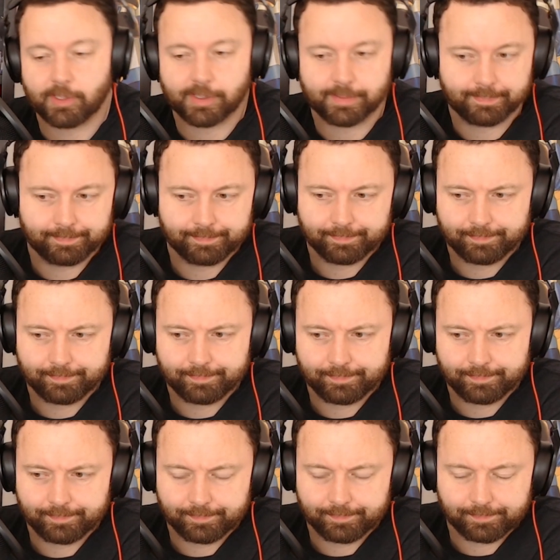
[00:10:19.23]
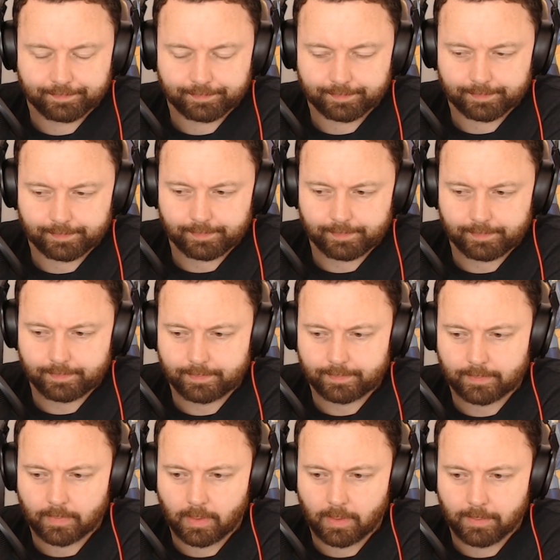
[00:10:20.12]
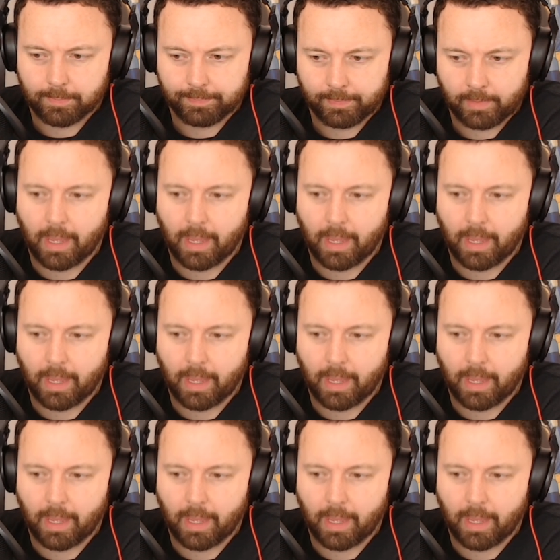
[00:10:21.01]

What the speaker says: also a new area.